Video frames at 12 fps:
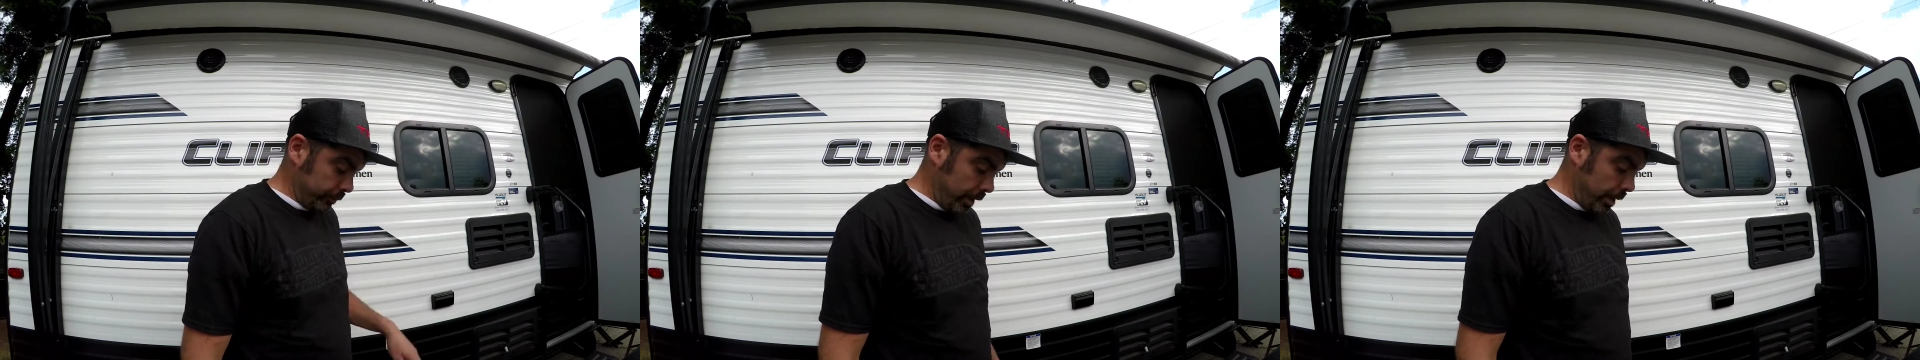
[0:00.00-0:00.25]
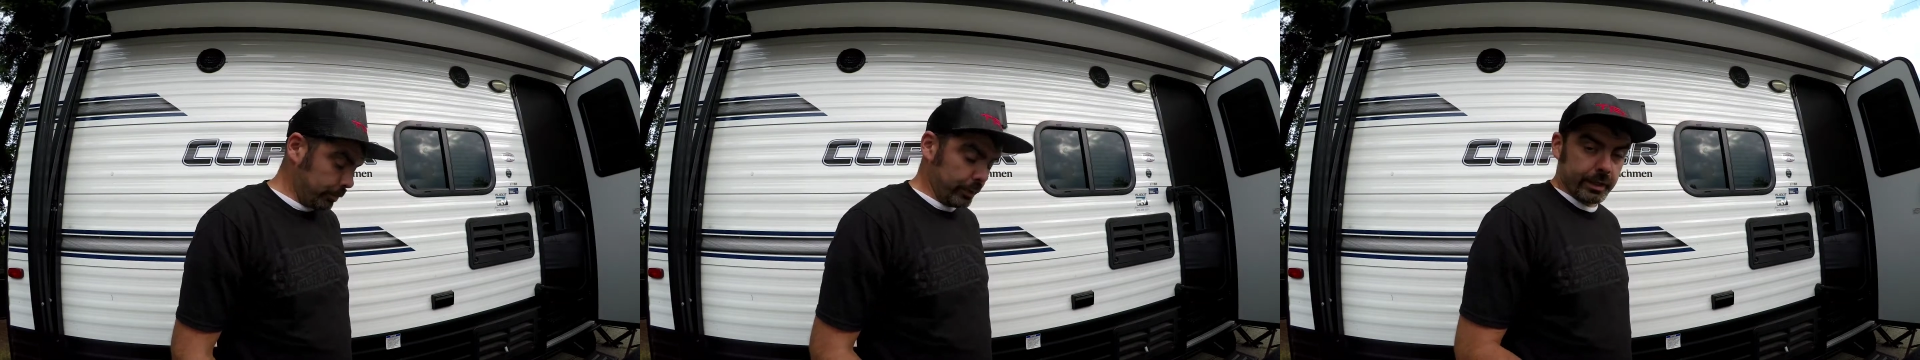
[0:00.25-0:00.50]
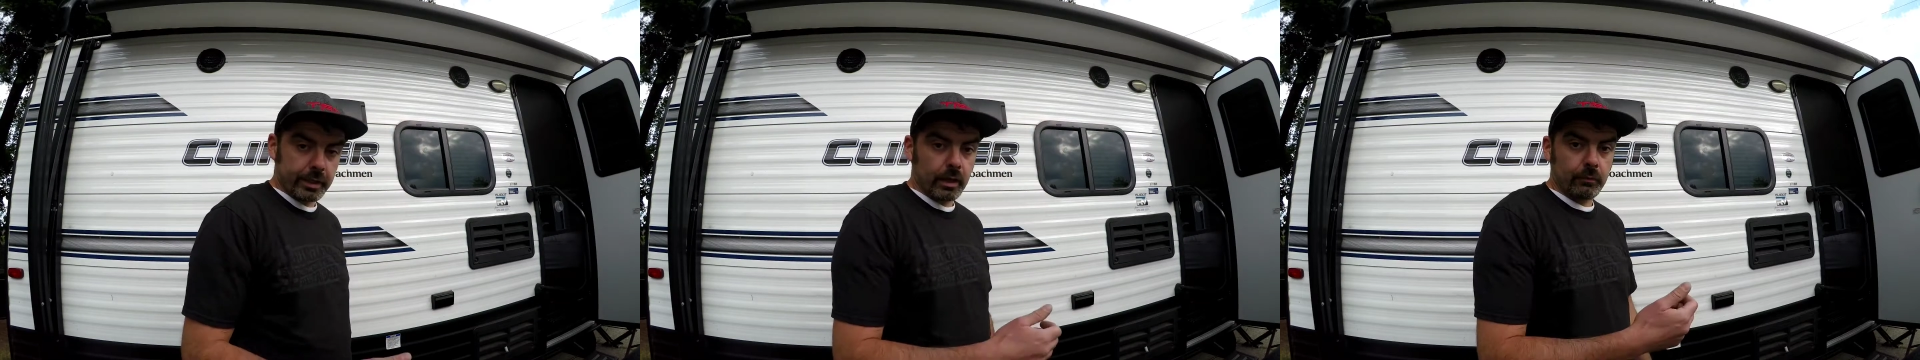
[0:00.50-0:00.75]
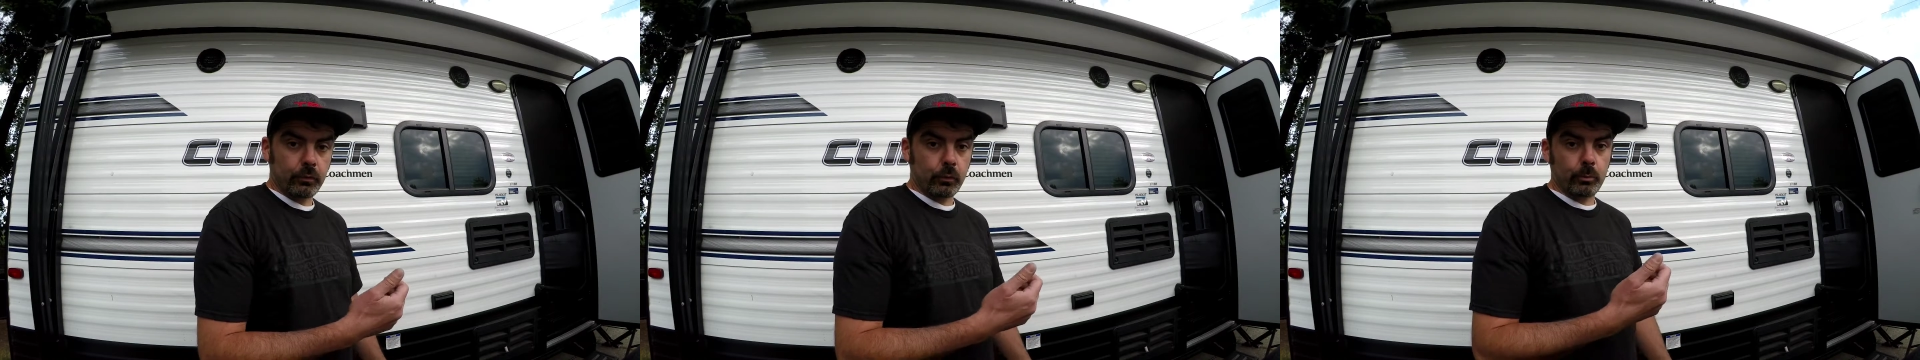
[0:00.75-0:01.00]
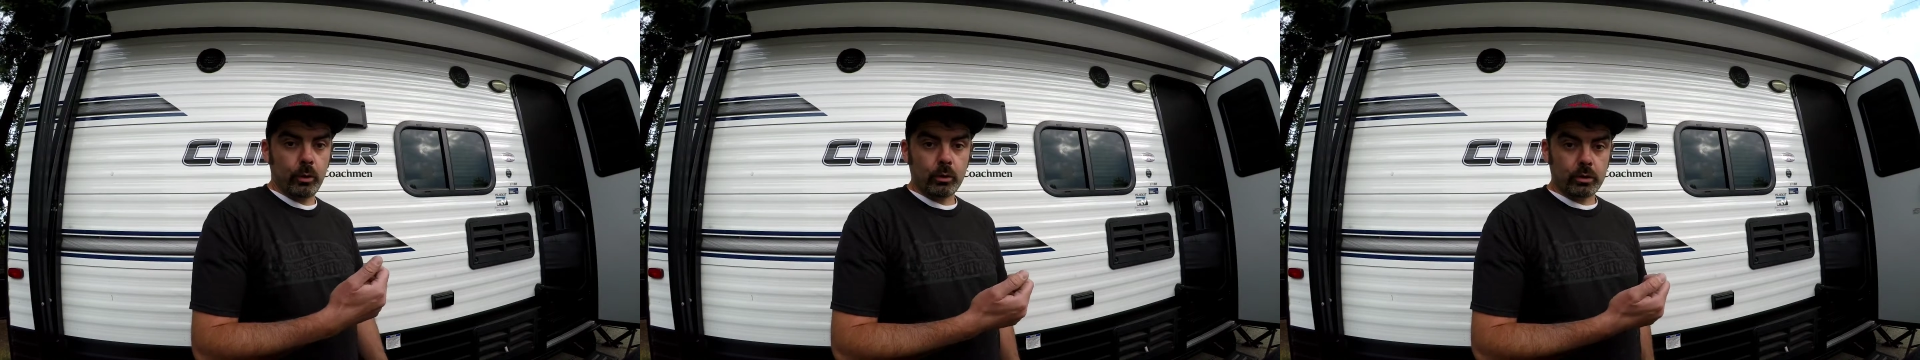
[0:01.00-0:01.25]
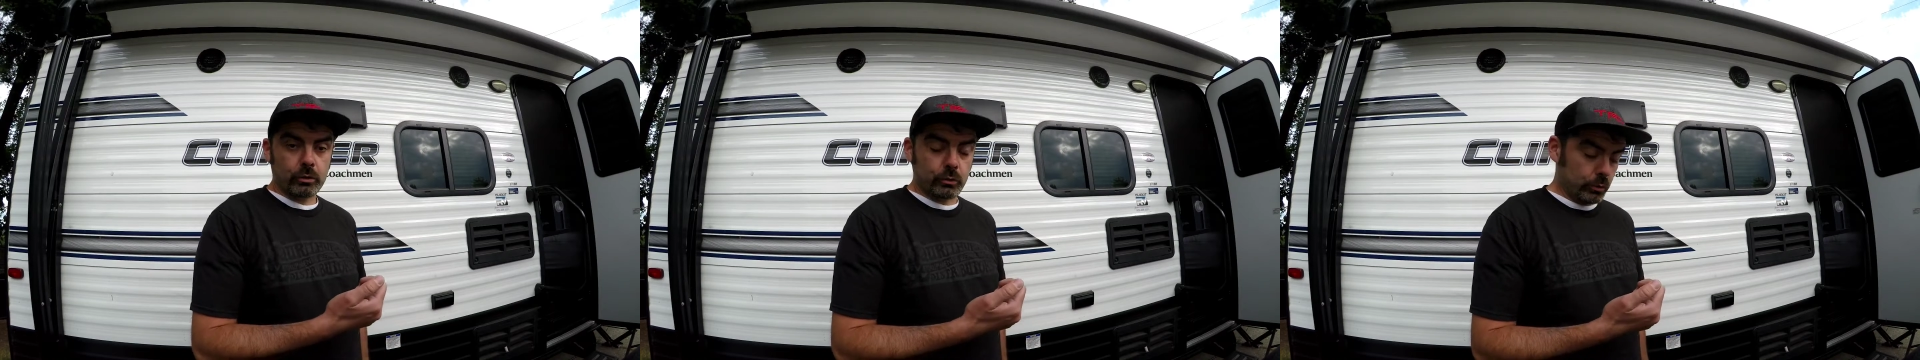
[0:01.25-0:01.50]
operate it off a remote
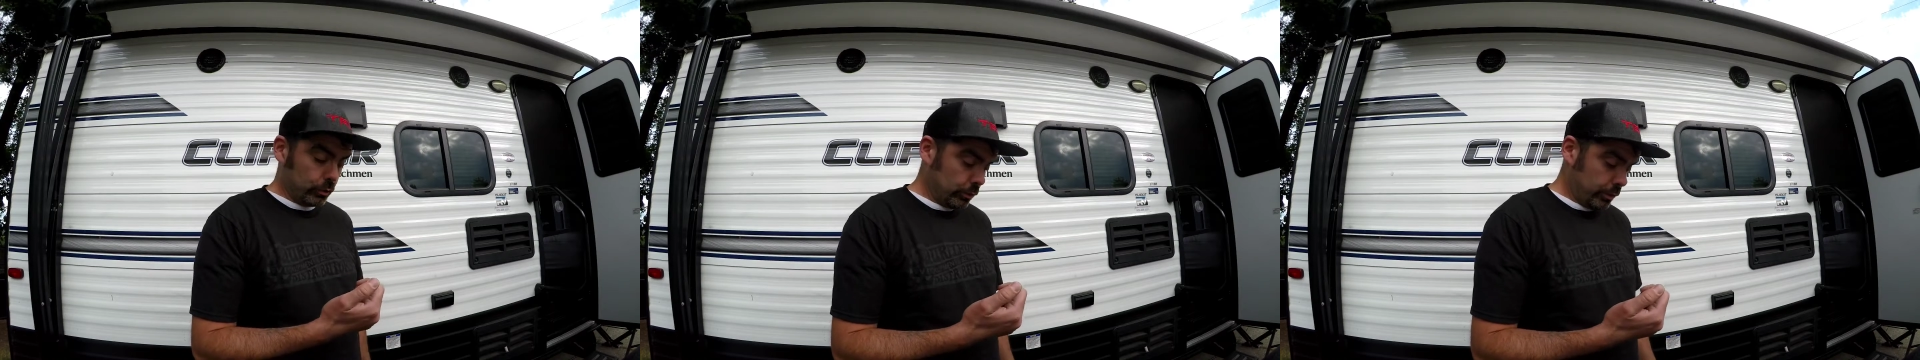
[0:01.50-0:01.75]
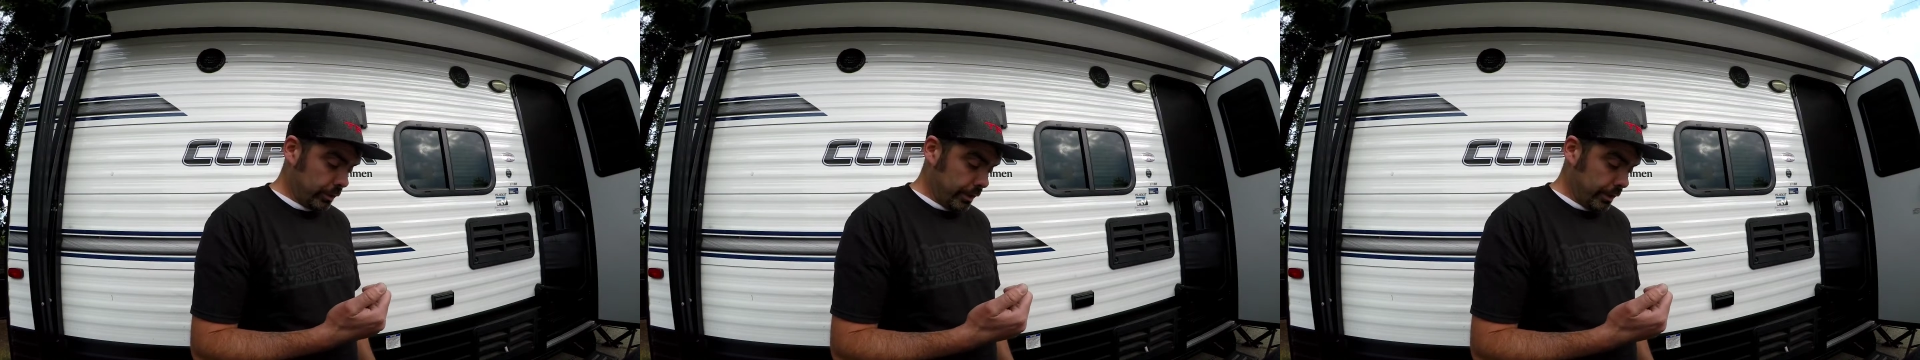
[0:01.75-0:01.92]
control